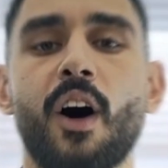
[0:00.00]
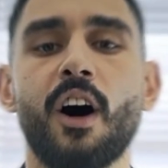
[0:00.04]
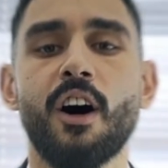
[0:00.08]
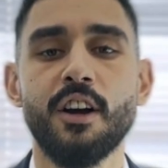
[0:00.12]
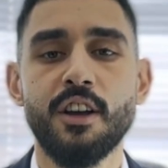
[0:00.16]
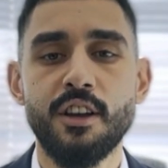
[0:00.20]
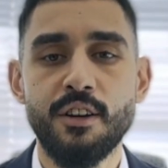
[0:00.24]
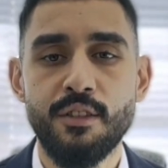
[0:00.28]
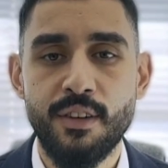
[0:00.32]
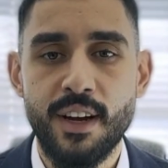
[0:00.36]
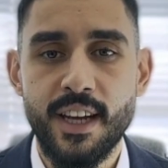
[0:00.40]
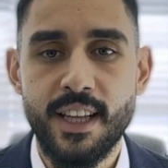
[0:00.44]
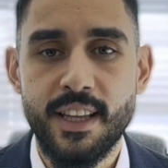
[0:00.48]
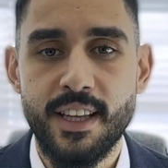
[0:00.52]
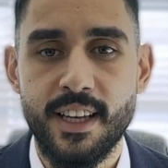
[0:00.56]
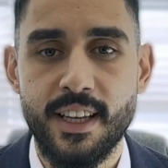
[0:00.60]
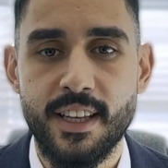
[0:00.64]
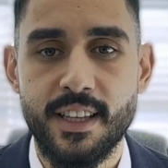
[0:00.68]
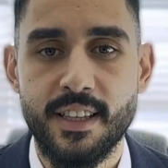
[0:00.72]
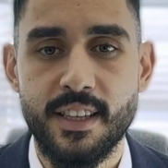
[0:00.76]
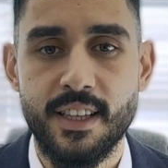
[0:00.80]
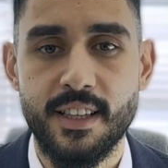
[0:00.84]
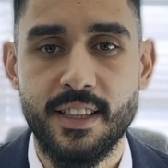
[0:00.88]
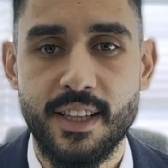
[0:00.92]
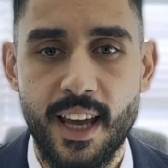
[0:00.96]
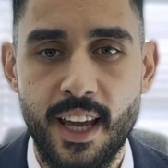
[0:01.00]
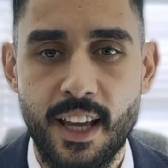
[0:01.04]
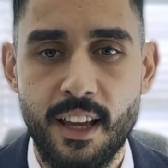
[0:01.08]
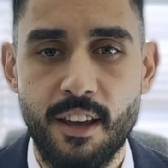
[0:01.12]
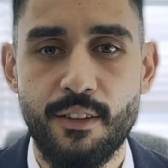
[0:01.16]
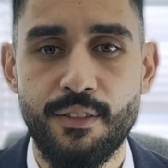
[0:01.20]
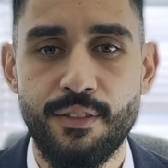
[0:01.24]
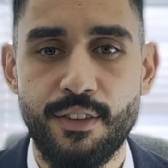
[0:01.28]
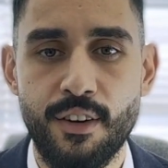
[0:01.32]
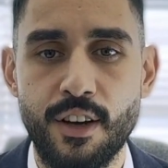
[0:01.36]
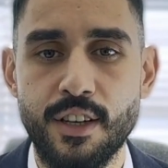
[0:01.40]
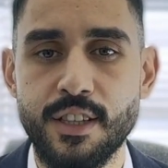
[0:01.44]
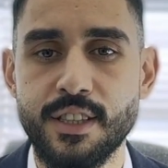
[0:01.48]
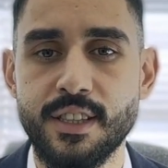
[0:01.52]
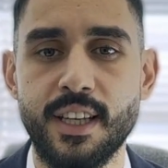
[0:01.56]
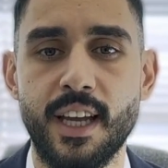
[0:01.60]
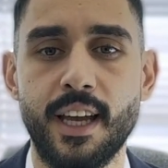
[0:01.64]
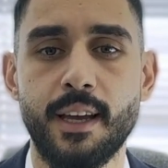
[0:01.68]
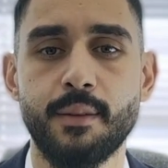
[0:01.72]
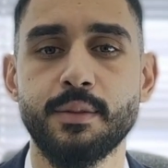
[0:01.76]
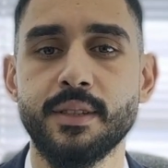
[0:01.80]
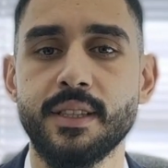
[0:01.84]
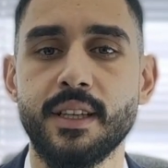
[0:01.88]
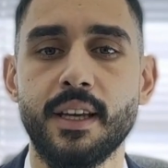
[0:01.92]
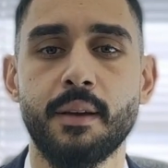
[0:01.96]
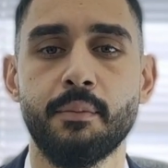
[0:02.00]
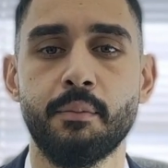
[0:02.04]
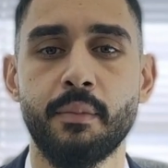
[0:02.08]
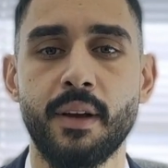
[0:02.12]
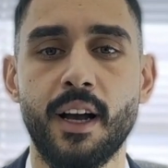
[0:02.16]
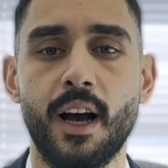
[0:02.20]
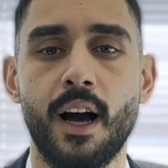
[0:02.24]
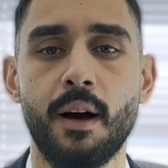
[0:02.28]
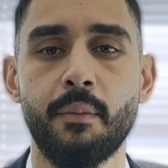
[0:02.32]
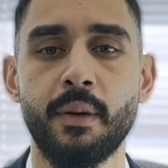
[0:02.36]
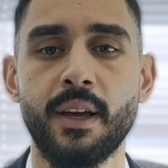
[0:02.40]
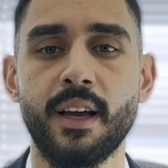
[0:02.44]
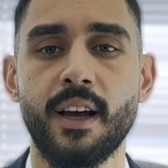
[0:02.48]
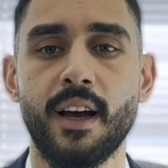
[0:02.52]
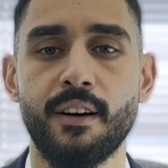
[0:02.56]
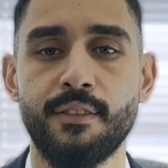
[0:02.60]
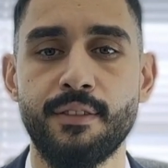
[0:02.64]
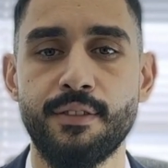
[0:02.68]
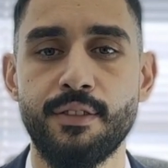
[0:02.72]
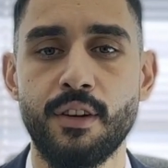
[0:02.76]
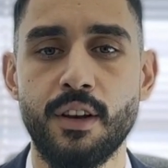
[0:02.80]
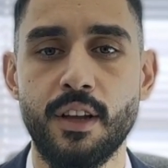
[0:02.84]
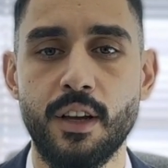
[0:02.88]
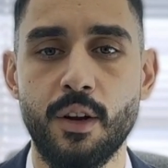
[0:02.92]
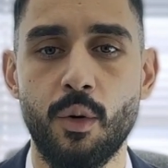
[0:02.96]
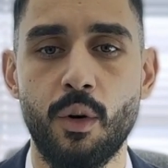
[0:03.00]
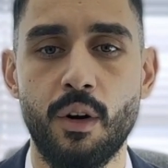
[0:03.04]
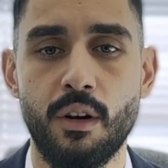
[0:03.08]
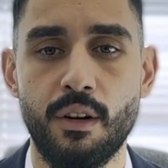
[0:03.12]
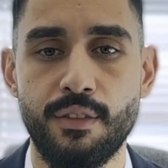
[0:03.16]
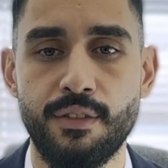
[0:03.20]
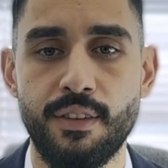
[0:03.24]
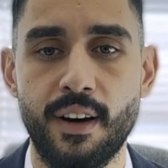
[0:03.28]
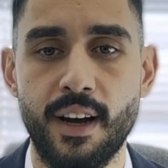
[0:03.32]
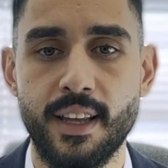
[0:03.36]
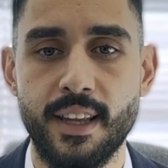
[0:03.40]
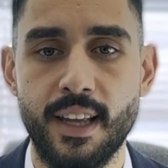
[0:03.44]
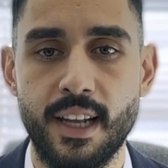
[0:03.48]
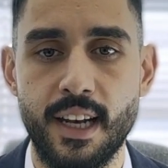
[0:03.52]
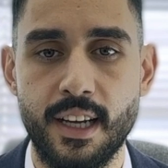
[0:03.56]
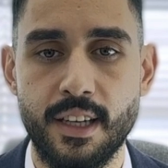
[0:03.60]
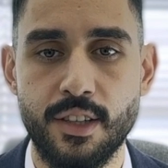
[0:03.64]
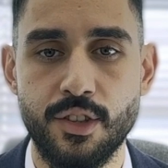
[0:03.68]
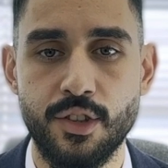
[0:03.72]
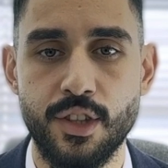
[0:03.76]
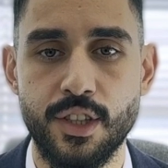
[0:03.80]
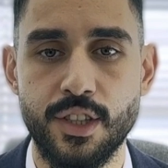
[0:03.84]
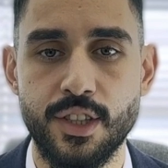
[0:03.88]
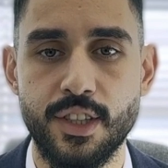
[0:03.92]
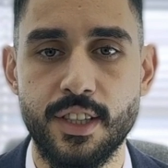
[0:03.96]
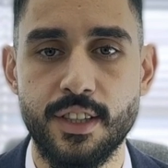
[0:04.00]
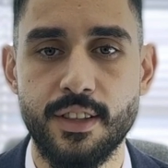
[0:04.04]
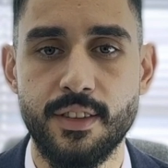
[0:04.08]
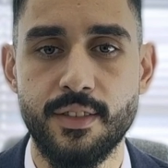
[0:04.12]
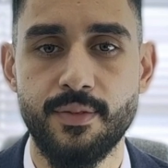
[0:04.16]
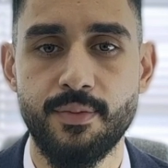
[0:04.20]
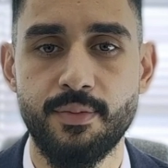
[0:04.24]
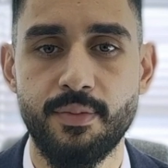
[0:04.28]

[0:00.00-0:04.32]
are you ready to take your first steps in becoming a fully qualified electrician?